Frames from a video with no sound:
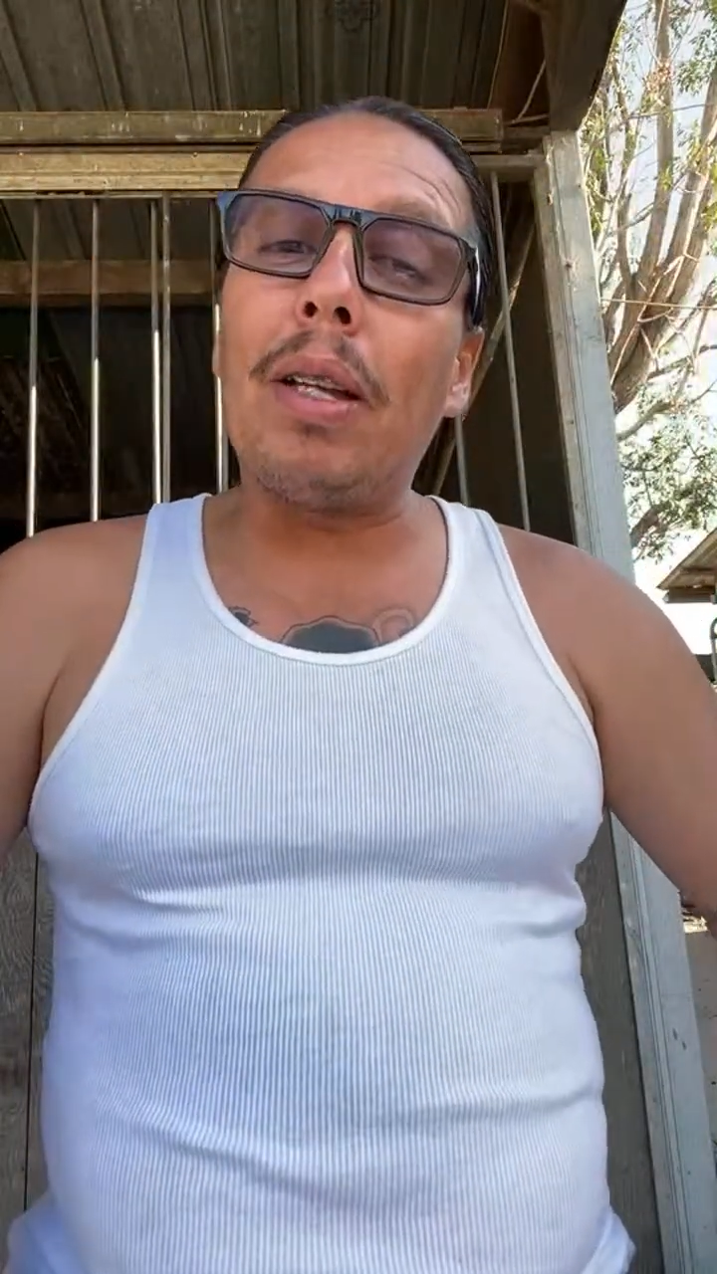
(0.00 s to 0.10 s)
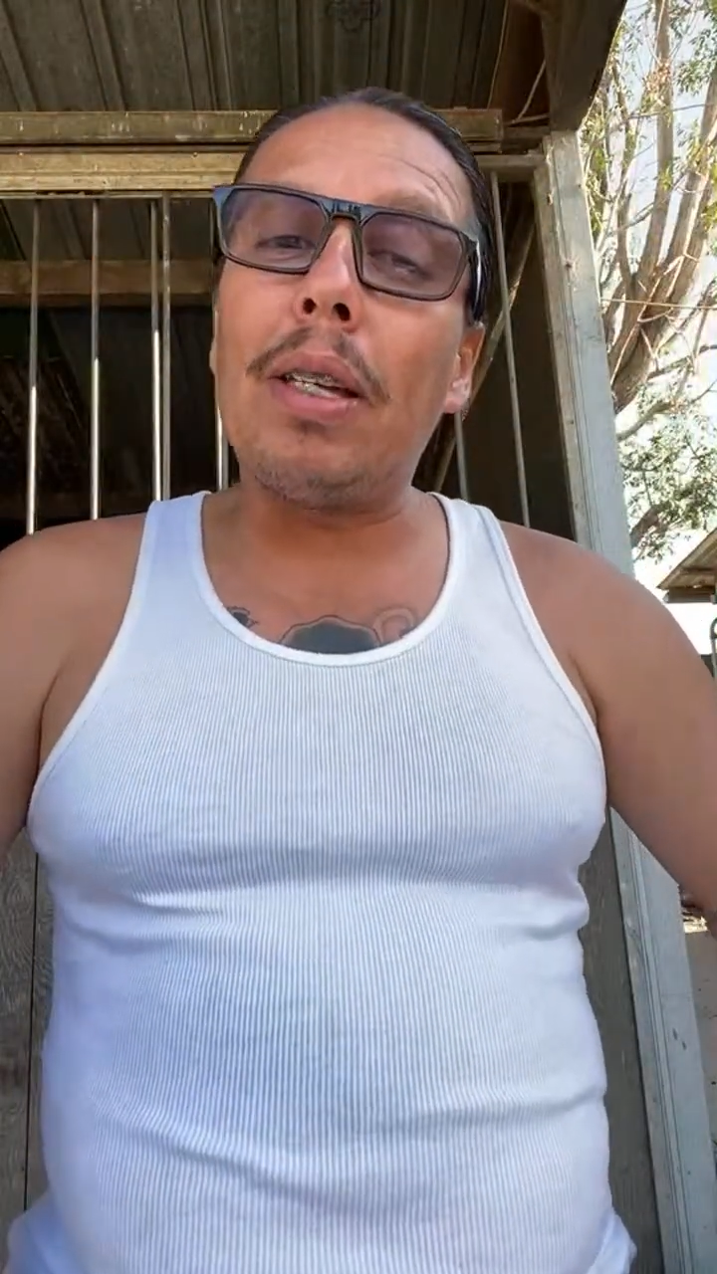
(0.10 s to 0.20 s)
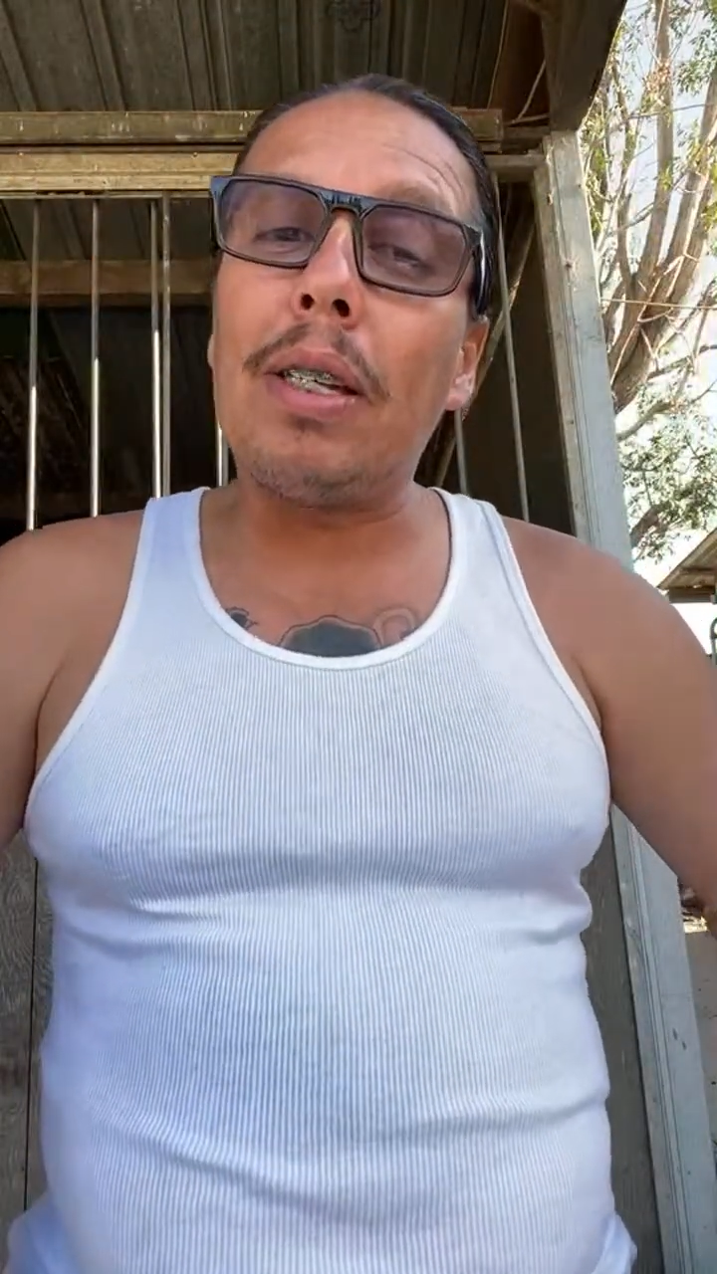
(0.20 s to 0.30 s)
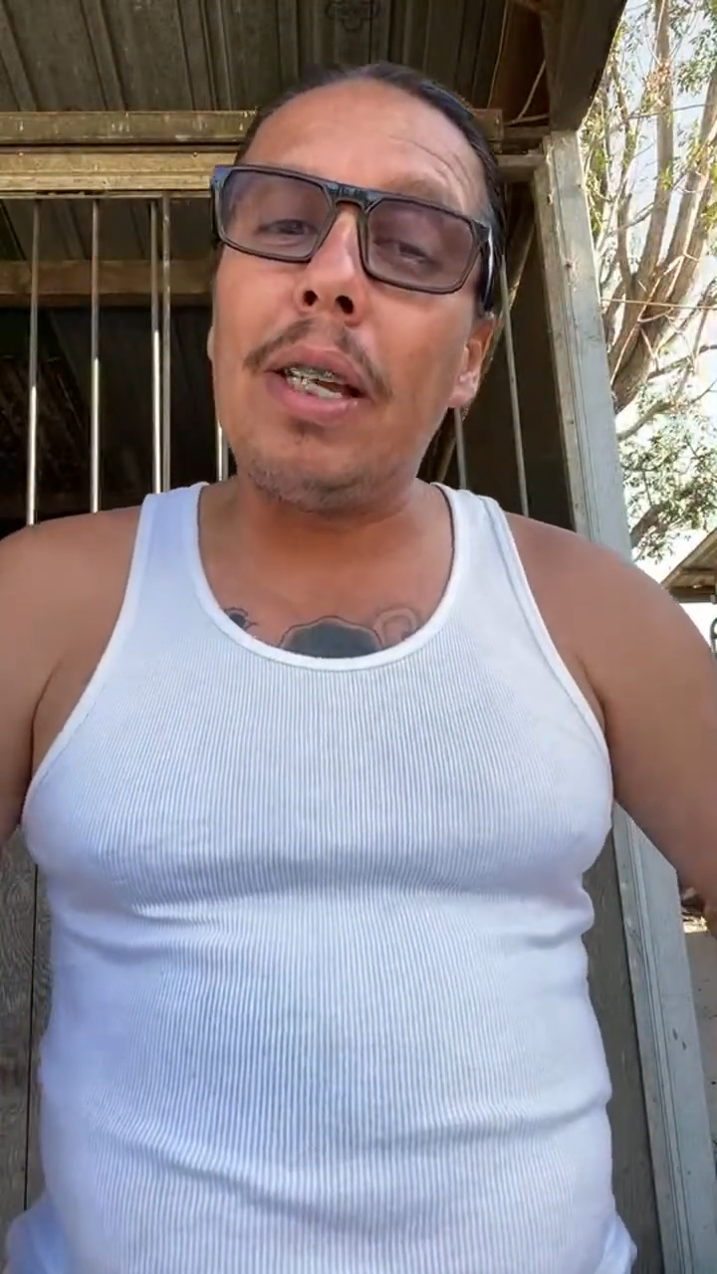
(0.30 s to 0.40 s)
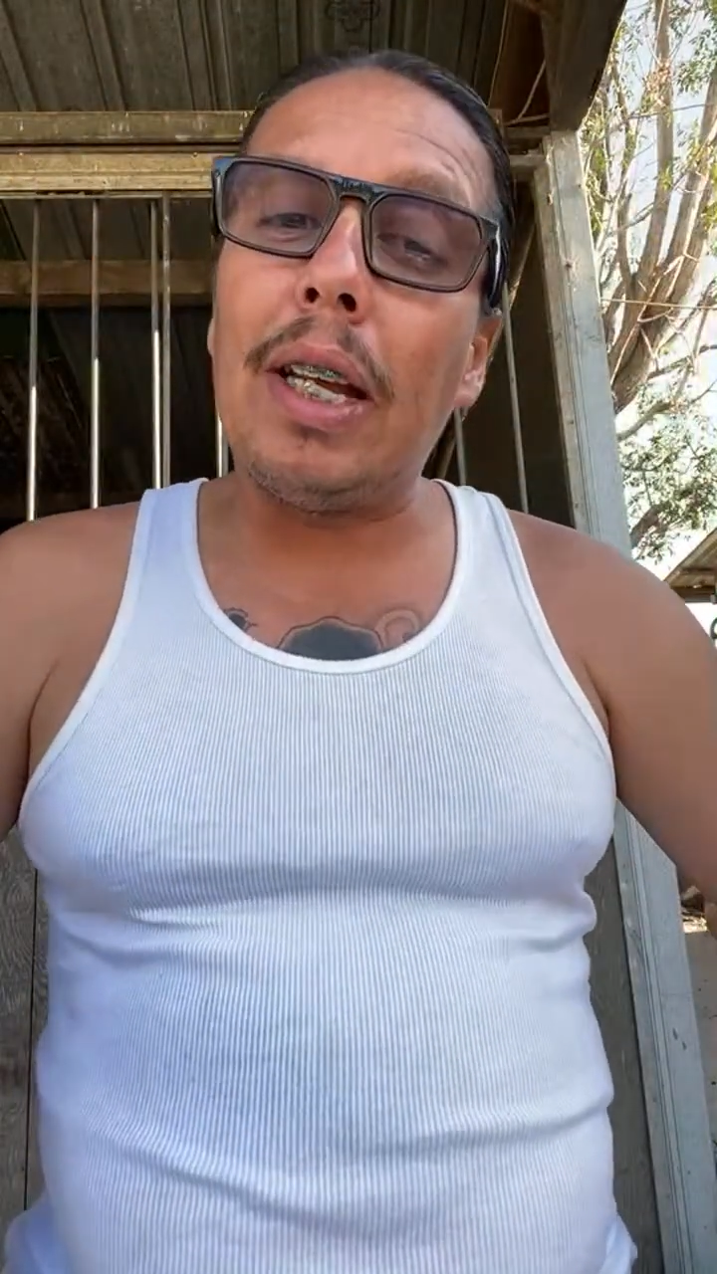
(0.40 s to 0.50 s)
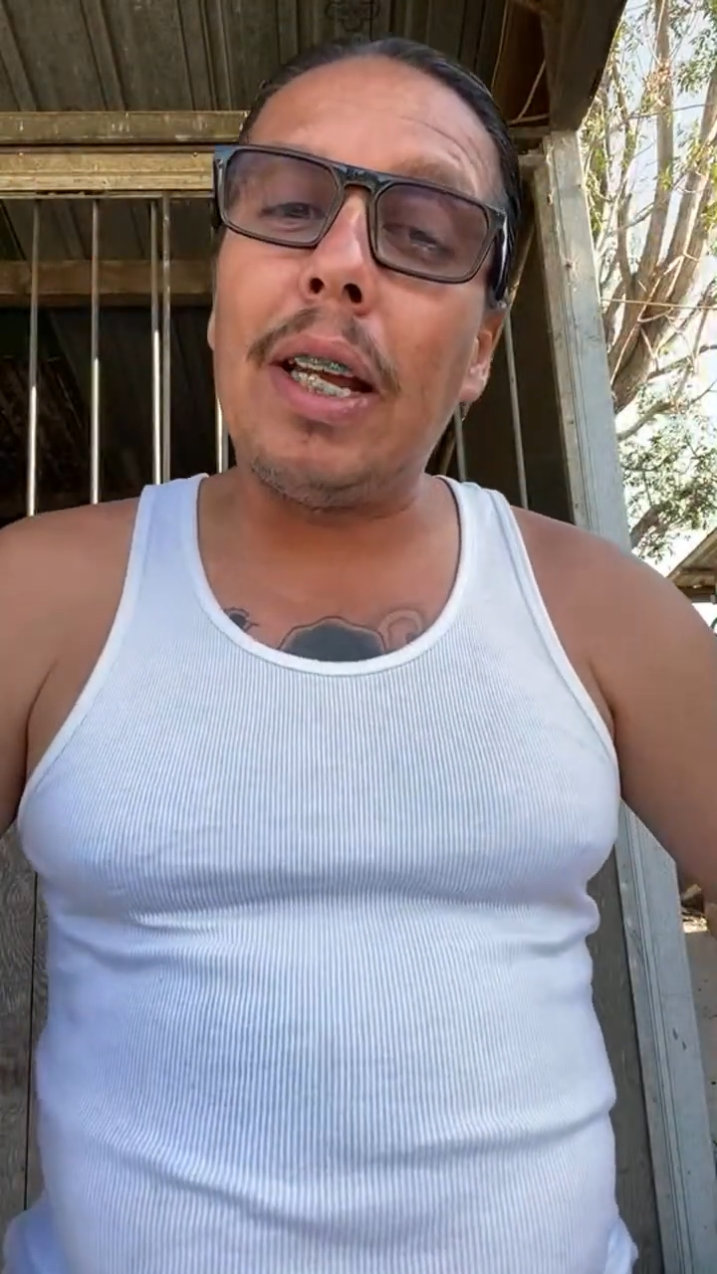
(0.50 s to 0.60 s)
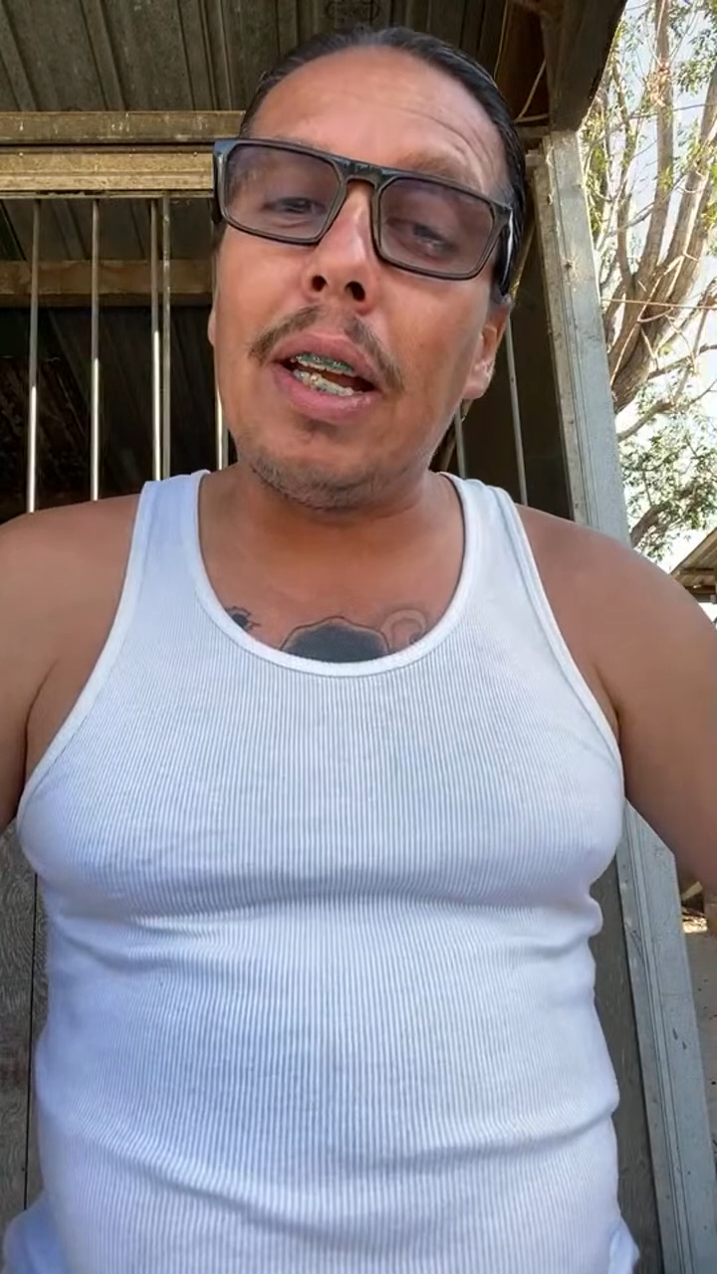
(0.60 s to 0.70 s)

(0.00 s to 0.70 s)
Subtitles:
this nigga